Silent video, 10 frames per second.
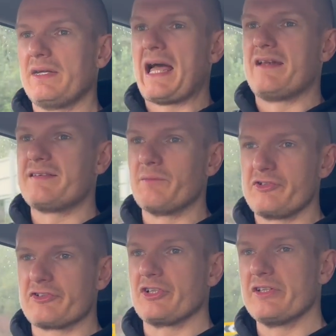editing,
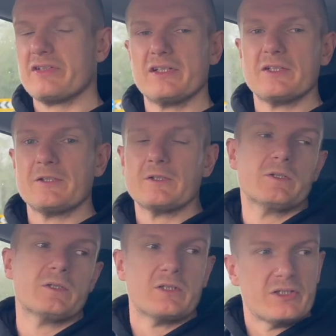which is good.
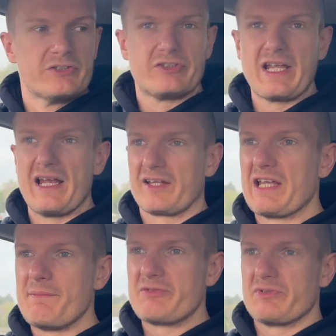So yeah,
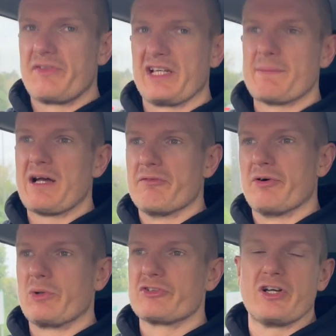gave me something to think about and
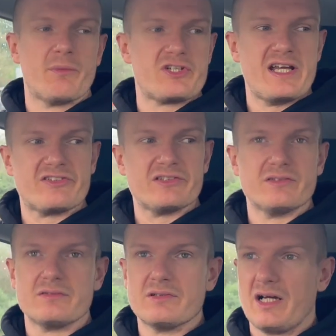focus on, which isn't
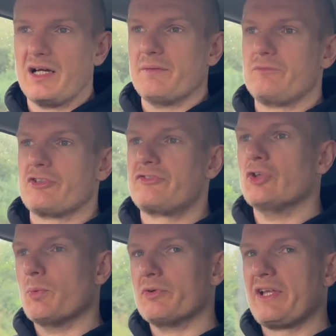just
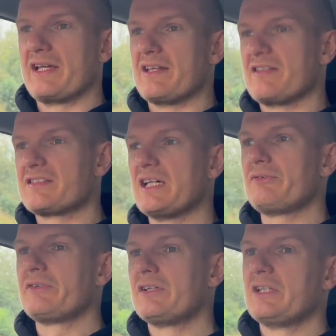normal day-to-day
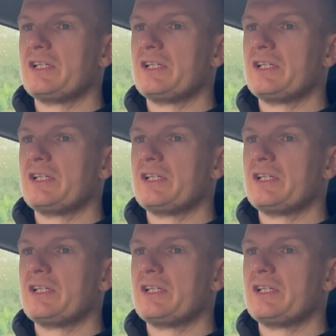stuff.